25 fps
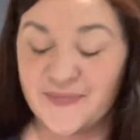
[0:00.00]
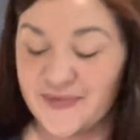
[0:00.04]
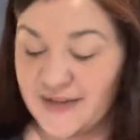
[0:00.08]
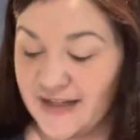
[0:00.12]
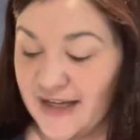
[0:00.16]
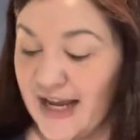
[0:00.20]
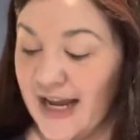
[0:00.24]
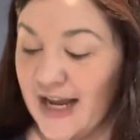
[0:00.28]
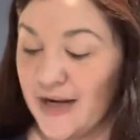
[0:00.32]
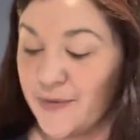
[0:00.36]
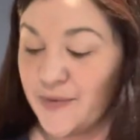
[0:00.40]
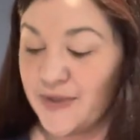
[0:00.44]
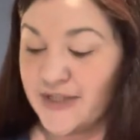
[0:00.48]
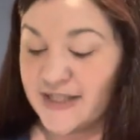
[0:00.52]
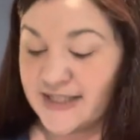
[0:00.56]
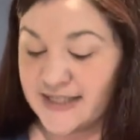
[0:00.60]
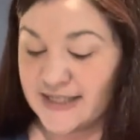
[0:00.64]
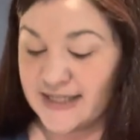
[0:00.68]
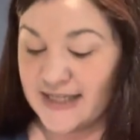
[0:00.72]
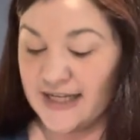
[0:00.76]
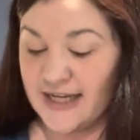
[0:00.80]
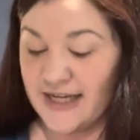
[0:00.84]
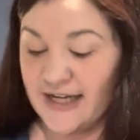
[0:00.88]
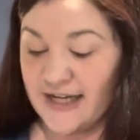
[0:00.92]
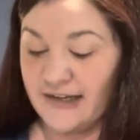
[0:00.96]
And we
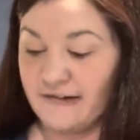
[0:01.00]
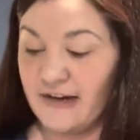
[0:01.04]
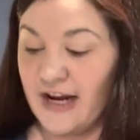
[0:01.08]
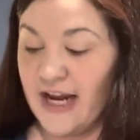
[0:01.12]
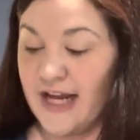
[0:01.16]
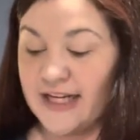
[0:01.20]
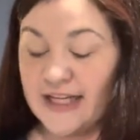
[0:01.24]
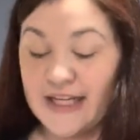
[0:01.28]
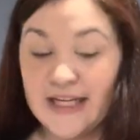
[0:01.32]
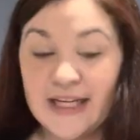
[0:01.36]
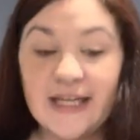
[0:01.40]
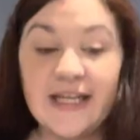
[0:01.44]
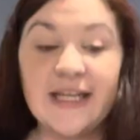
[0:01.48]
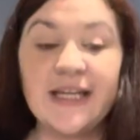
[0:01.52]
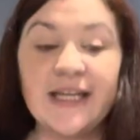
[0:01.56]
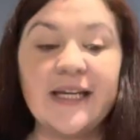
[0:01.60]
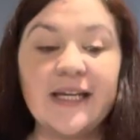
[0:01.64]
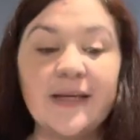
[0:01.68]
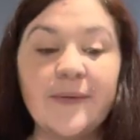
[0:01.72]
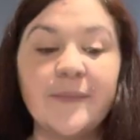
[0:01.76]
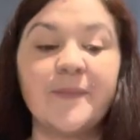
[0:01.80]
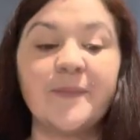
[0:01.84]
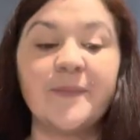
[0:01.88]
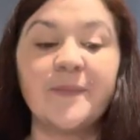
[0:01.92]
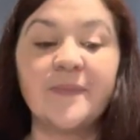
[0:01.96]
sing,
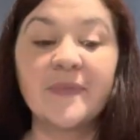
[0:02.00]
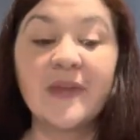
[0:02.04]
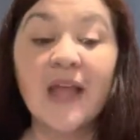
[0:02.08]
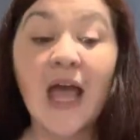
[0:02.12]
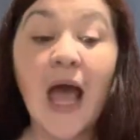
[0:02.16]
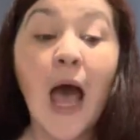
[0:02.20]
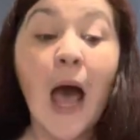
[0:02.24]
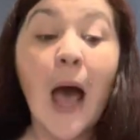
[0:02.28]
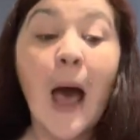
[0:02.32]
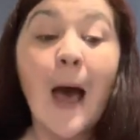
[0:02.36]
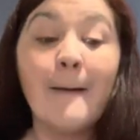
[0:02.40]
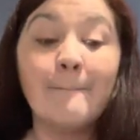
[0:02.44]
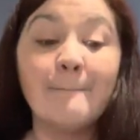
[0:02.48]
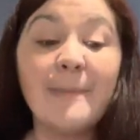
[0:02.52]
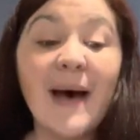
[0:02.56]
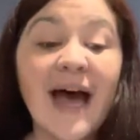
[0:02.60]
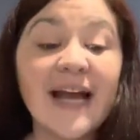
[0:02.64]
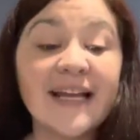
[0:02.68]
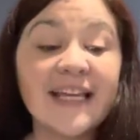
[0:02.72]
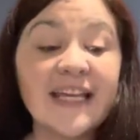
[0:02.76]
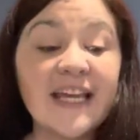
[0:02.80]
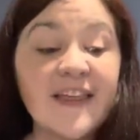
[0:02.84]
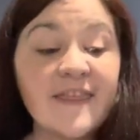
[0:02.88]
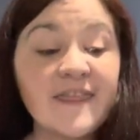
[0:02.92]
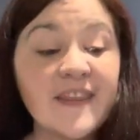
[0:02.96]
ready?
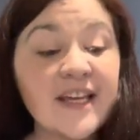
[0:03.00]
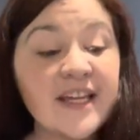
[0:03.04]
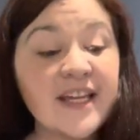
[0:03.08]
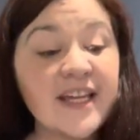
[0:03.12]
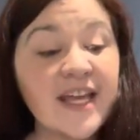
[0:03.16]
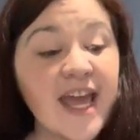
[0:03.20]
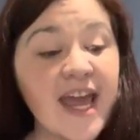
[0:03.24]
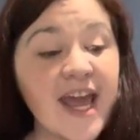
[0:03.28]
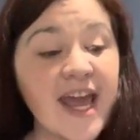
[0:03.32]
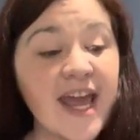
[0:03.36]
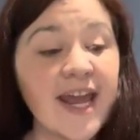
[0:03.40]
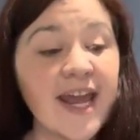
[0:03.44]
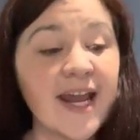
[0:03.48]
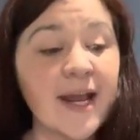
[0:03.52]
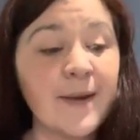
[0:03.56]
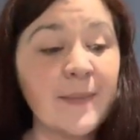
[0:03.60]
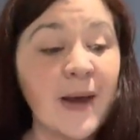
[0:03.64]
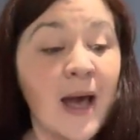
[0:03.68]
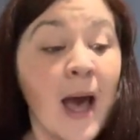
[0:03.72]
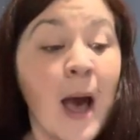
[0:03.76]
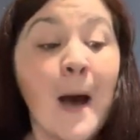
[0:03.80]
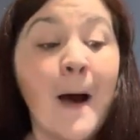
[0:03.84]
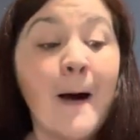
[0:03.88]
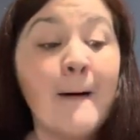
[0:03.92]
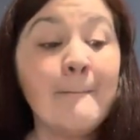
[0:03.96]
Back in the game,
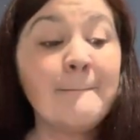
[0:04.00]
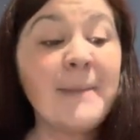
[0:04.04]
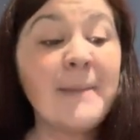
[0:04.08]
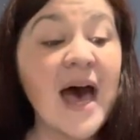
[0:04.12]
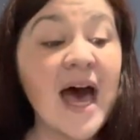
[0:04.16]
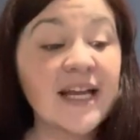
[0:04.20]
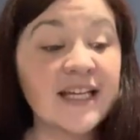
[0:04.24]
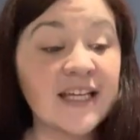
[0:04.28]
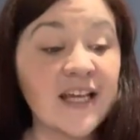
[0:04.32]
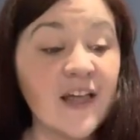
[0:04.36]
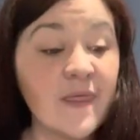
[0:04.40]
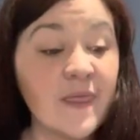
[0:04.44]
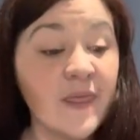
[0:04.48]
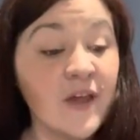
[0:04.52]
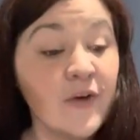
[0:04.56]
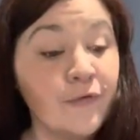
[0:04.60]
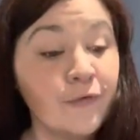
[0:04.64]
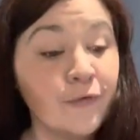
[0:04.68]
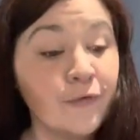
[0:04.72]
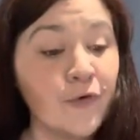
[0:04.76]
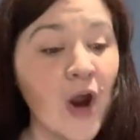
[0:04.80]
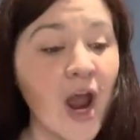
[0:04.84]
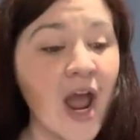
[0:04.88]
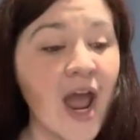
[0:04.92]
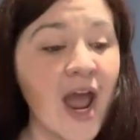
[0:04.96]
back in the
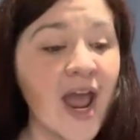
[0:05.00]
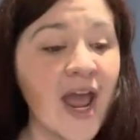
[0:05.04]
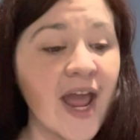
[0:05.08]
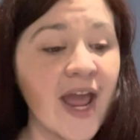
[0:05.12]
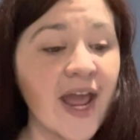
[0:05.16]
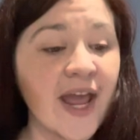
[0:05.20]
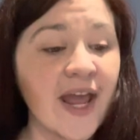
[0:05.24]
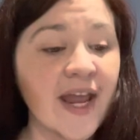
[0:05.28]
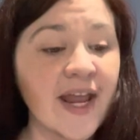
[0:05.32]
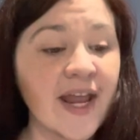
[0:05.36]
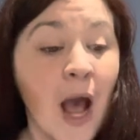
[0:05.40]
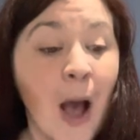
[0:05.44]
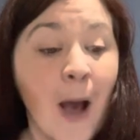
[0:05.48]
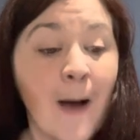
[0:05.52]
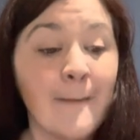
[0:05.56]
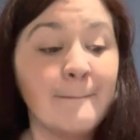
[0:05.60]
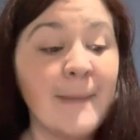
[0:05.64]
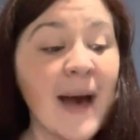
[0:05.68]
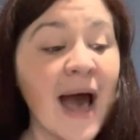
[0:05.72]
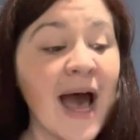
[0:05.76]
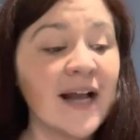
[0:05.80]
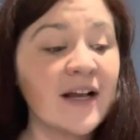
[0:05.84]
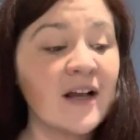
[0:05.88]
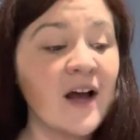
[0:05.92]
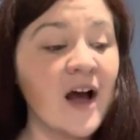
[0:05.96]
fray,
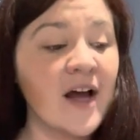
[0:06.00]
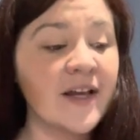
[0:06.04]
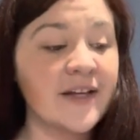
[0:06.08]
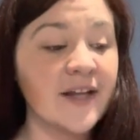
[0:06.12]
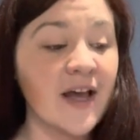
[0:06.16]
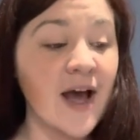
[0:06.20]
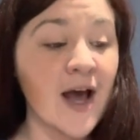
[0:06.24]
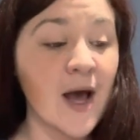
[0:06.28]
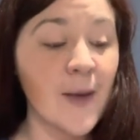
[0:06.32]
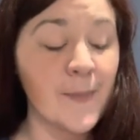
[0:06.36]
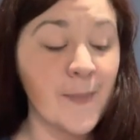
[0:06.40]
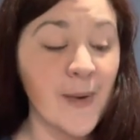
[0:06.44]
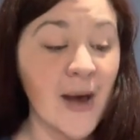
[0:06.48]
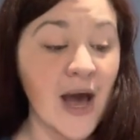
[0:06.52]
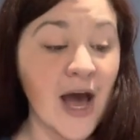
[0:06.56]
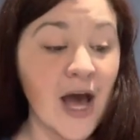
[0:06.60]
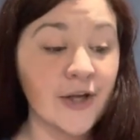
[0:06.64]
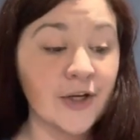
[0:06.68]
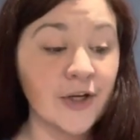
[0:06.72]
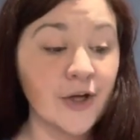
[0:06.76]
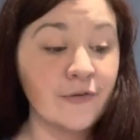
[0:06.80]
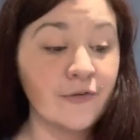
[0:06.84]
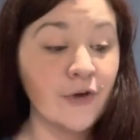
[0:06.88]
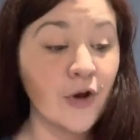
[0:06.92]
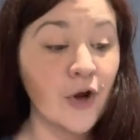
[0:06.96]
back on up, out
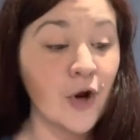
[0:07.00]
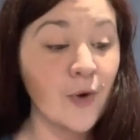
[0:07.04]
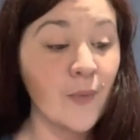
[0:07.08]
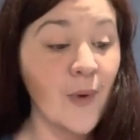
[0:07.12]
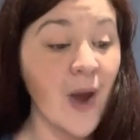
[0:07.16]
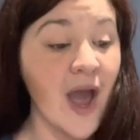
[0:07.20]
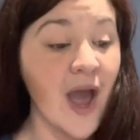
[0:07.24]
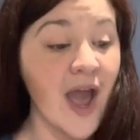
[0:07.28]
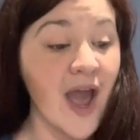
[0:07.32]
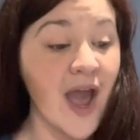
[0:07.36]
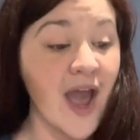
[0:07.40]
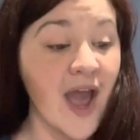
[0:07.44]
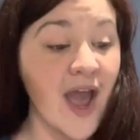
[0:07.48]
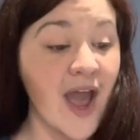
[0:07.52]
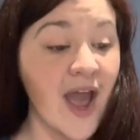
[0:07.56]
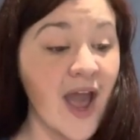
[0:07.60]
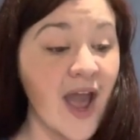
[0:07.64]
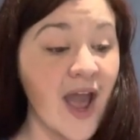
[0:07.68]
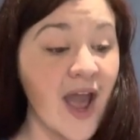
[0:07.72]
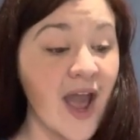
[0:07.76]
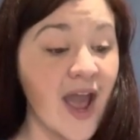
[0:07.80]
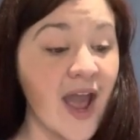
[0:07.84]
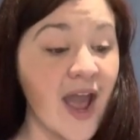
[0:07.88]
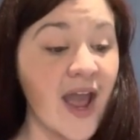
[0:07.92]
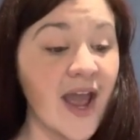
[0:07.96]
of her
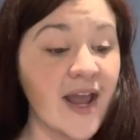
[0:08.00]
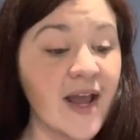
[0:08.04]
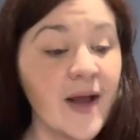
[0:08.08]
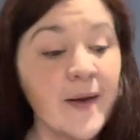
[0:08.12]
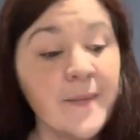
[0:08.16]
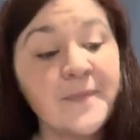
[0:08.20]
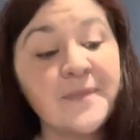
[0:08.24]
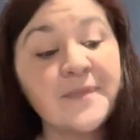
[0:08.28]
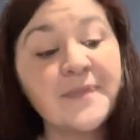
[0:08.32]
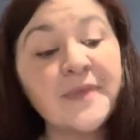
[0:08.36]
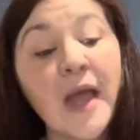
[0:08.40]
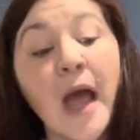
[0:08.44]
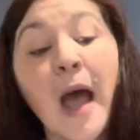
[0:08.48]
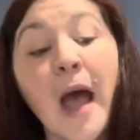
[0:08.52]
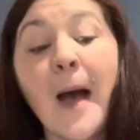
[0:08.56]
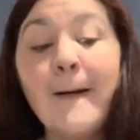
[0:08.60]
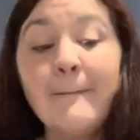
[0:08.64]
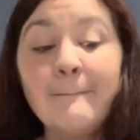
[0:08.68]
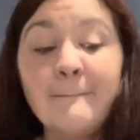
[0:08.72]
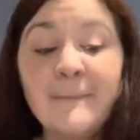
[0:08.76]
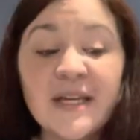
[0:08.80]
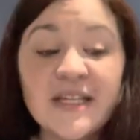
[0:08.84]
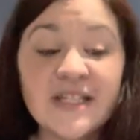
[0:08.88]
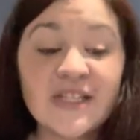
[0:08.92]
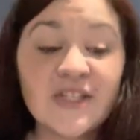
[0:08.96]
way.
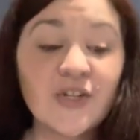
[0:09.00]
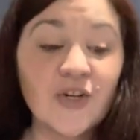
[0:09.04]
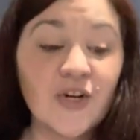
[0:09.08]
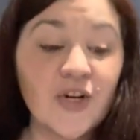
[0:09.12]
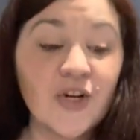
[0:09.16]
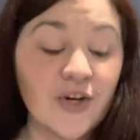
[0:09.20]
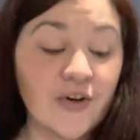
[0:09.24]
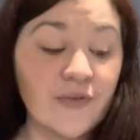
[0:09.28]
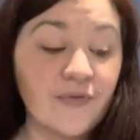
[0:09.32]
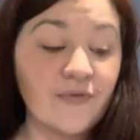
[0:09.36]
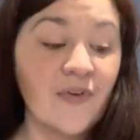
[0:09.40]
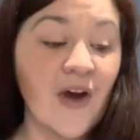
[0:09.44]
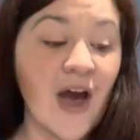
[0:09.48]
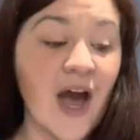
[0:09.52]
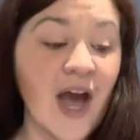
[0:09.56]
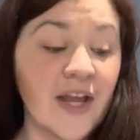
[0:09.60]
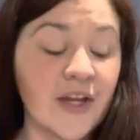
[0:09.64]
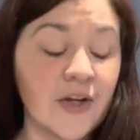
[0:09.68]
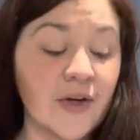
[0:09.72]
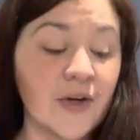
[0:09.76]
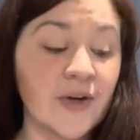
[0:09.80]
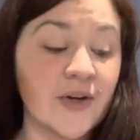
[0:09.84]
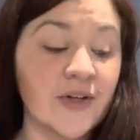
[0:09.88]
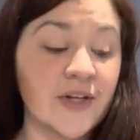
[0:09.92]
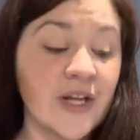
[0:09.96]
Mister, you're
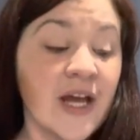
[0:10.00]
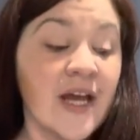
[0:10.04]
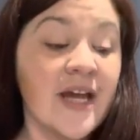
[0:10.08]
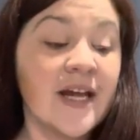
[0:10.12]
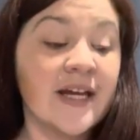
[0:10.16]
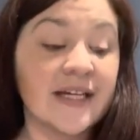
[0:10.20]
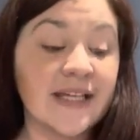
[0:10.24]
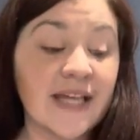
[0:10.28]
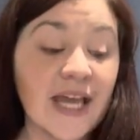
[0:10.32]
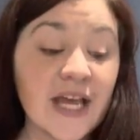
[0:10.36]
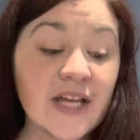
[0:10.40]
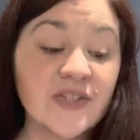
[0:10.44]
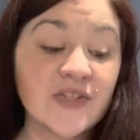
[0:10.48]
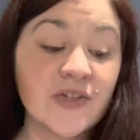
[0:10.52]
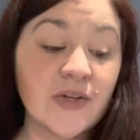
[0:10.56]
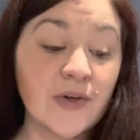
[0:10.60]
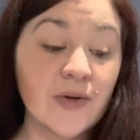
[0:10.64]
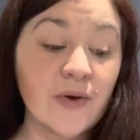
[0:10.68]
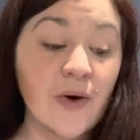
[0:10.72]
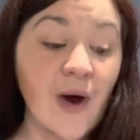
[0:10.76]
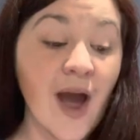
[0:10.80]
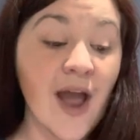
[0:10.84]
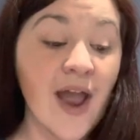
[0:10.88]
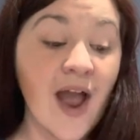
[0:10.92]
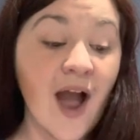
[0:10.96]
fired. Guess who
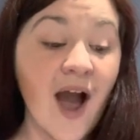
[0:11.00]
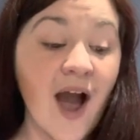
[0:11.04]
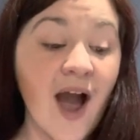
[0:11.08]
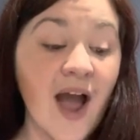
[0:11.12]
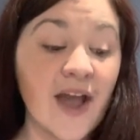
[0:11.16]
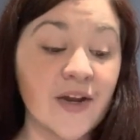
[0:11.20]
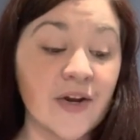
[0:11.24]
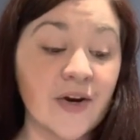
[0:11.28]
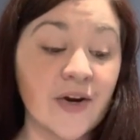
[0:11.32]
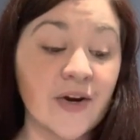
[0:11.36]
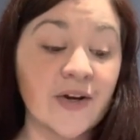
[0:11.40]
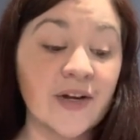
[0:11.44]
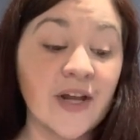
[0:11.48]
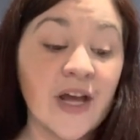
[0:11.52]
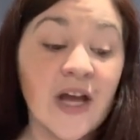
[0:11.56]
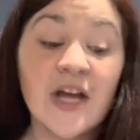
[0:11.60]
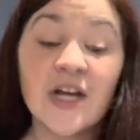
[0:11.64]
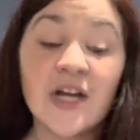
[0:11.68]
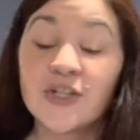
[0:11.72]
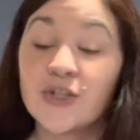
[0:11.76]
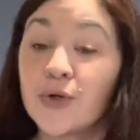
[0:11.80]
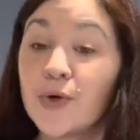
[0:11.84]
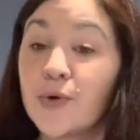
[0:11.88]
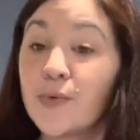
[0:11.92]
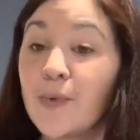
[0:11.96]
I hired
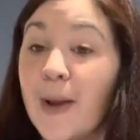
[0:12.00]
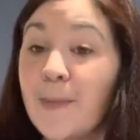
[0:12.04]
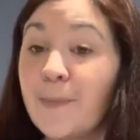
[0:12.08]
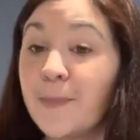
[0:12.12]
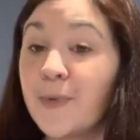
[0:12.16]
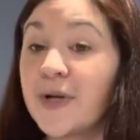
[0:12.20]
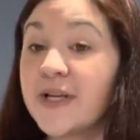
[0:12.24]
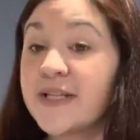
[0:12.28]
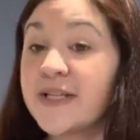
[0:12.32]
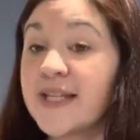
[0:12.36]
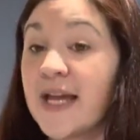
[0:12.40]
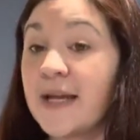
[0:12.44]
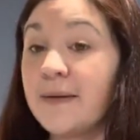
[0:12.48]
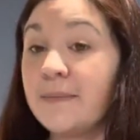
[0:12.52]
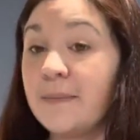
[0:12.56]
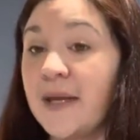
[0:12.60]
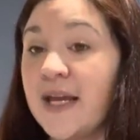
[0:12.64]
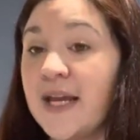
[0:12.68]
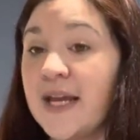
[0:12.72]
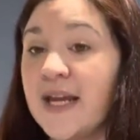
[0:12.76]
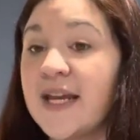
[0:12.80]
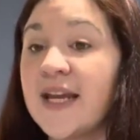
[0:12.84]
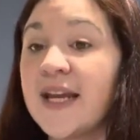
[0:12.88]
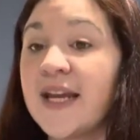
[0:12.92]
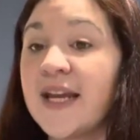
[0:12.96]
to represent
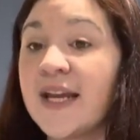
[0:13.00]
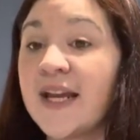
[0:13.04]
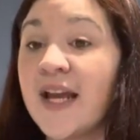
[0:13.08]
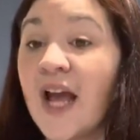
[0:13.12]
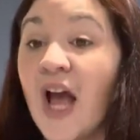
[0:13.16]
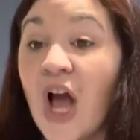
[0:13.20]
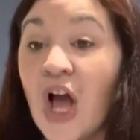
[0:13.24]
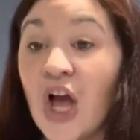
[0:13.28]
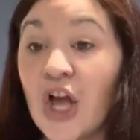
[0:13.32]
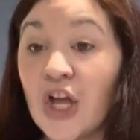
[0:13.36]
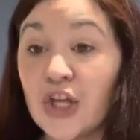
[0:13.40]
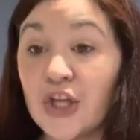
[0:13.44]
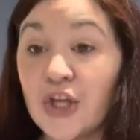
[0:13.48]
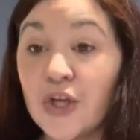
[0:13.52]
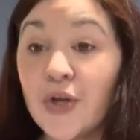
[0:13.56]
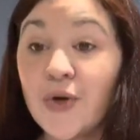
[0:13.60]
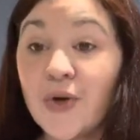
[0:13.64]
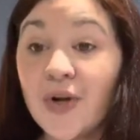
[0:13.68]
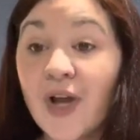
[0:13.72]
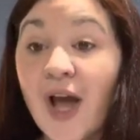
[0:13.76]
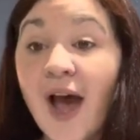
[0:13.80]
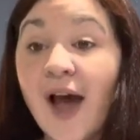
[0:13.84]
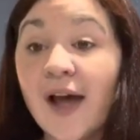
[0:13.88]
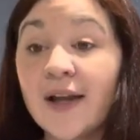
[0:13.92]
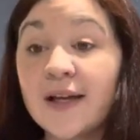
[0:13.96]
me? You
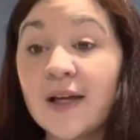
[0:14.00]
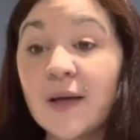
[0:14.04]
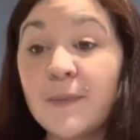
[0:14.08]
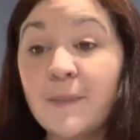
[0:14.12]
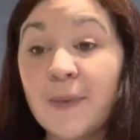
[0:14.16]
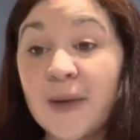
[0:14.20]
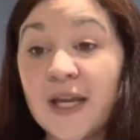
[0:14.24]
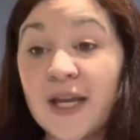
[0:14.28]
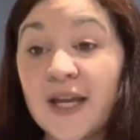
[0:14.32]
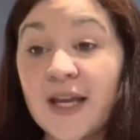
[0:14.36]
gotta be